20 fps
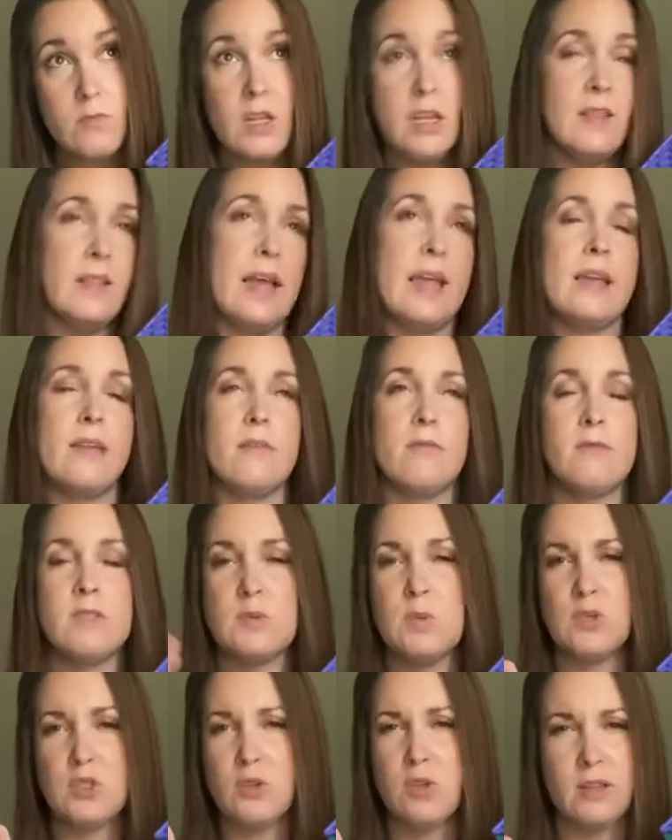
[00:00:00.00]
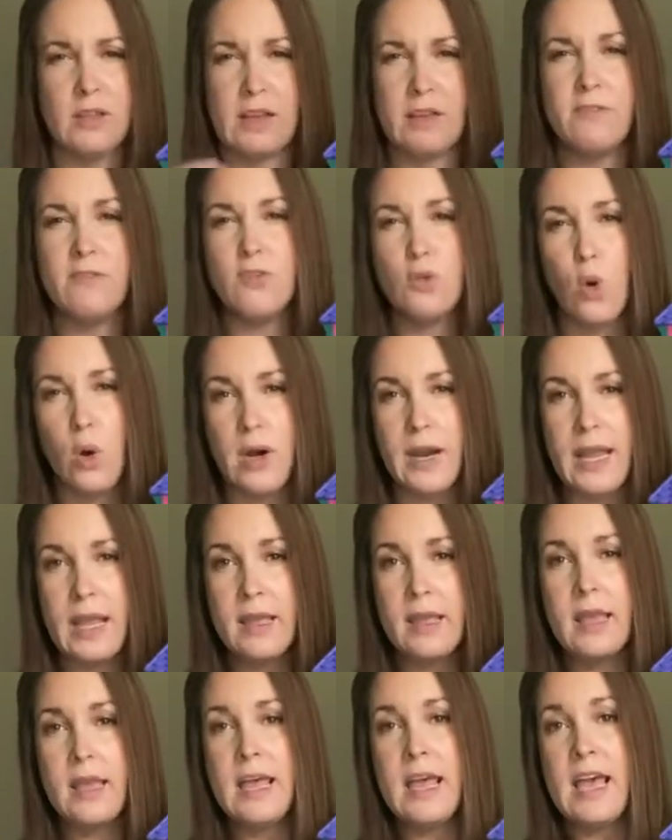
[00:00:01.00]
like was supposed to look like
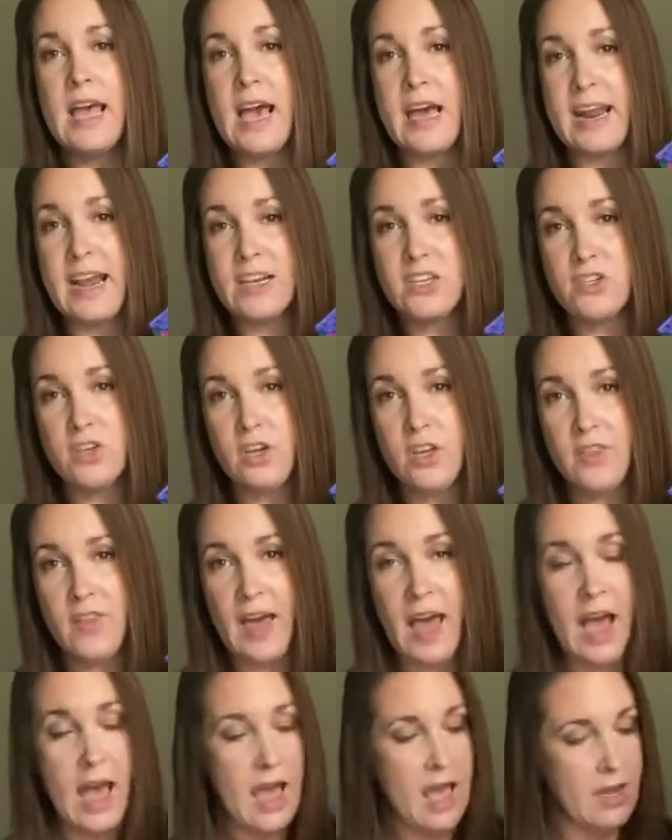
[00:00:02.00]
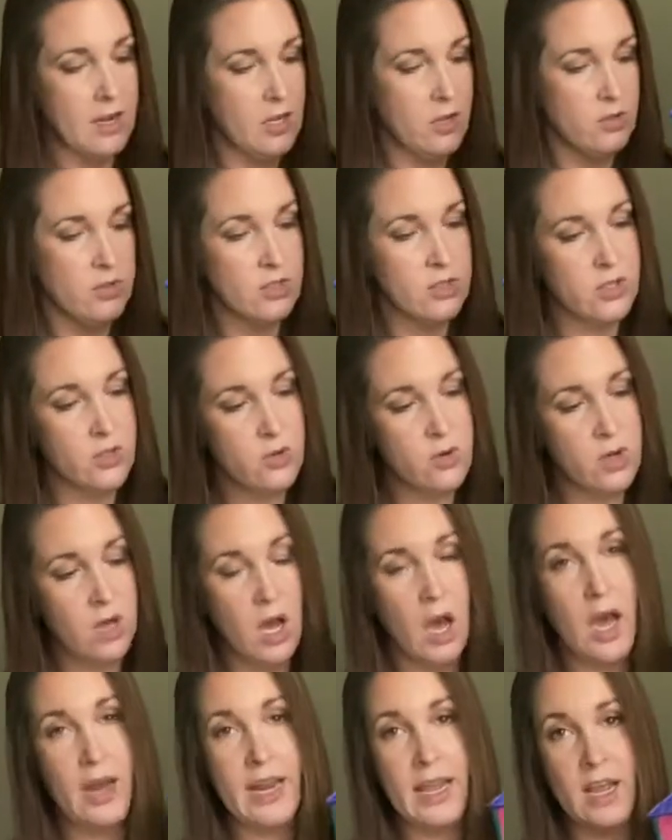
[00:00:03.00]
flooring. And I took that and used Goo
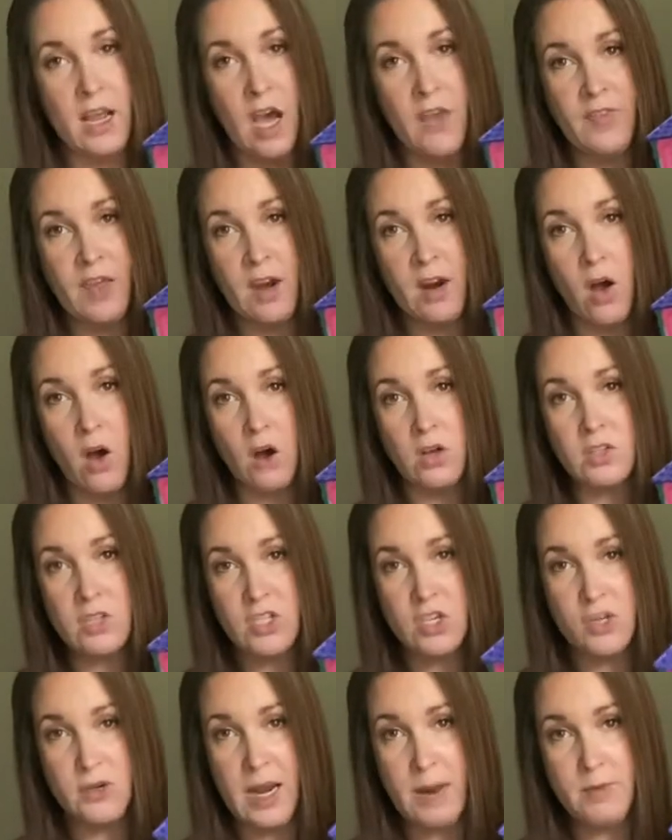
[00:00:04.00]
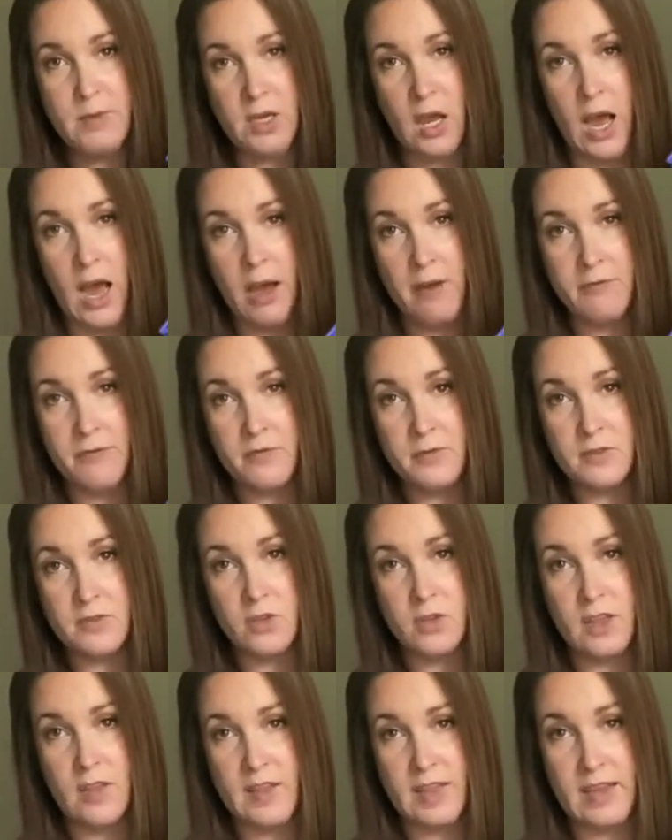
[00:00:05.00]
Gone and got that all scraped off
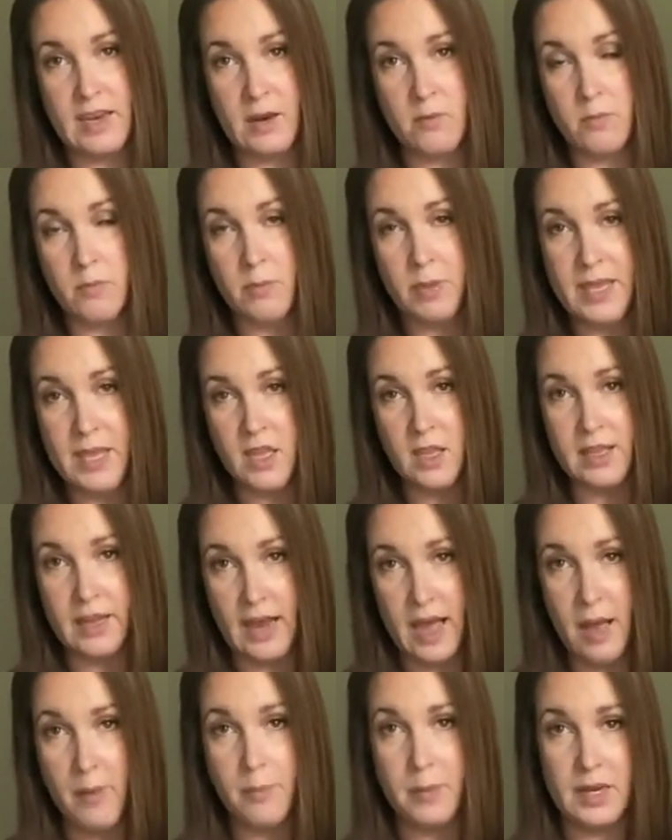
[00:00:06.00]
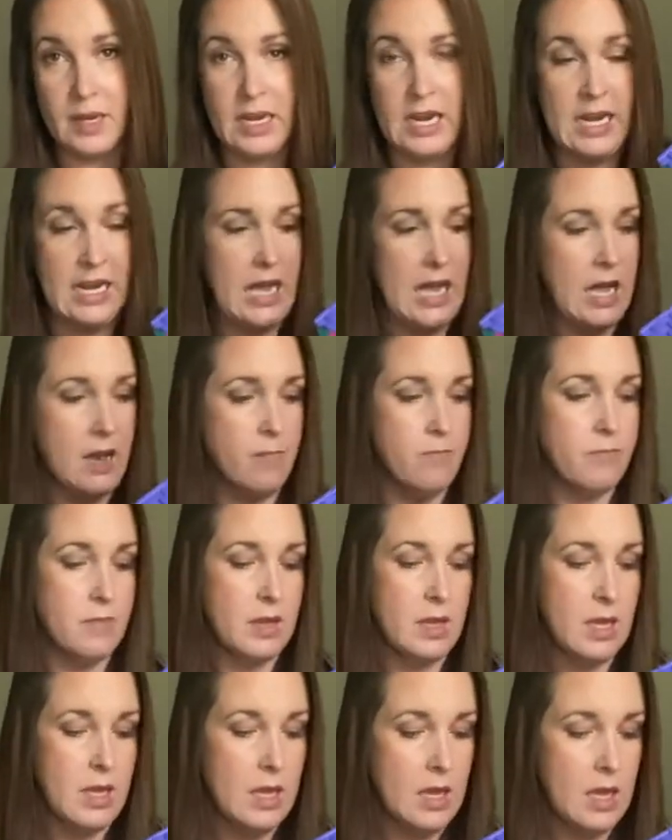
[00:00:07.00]
so that they didn't peel it up and eat it
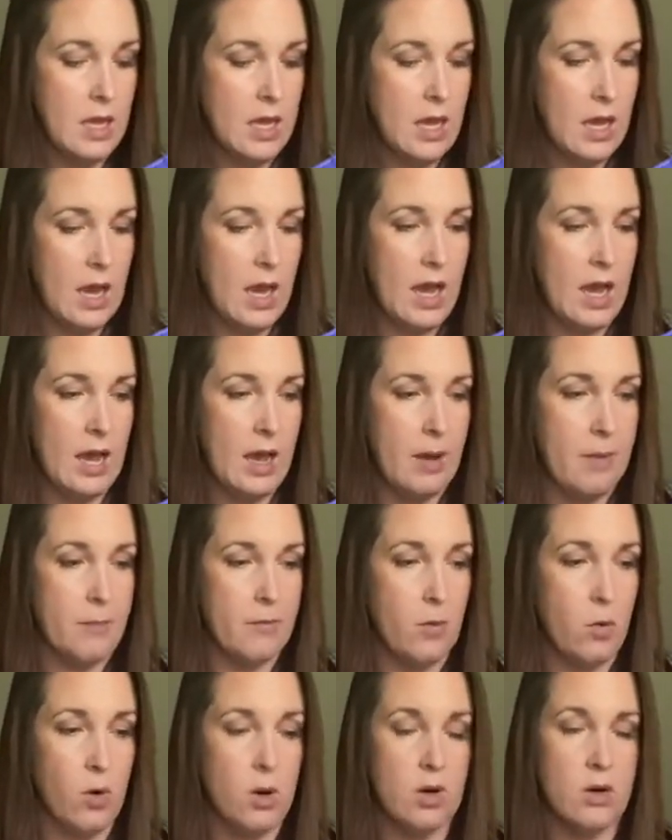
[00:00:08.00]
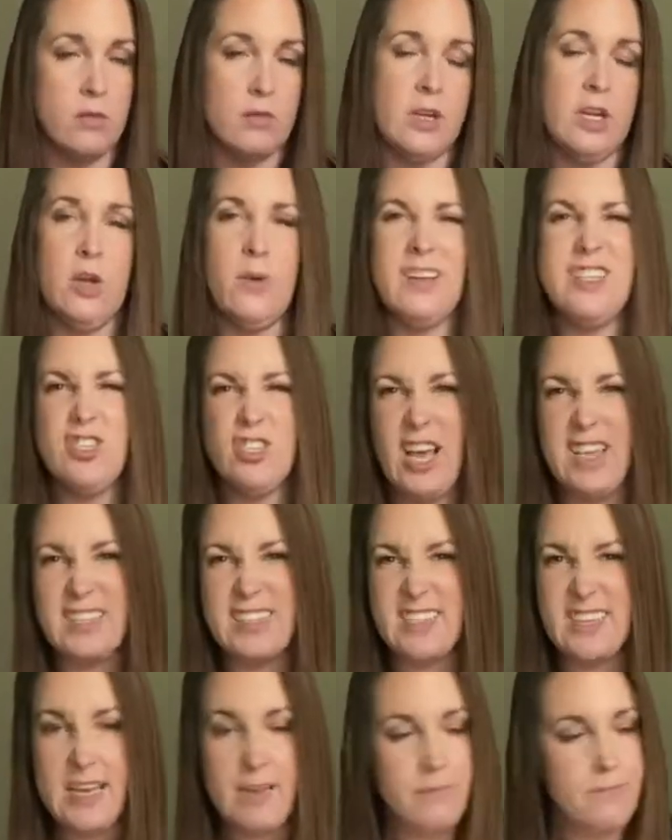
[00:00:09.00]
um, or, you know,
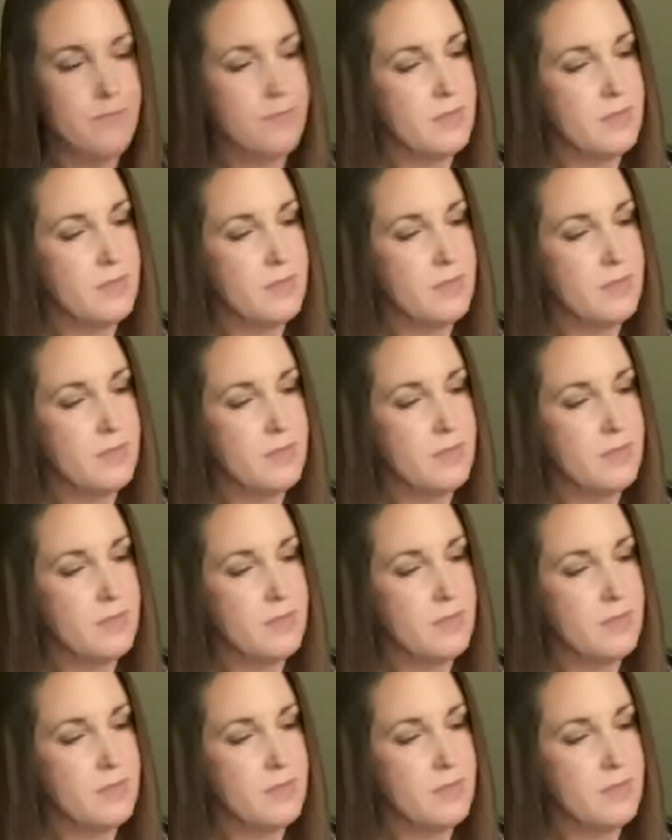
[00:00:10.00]
ingest it.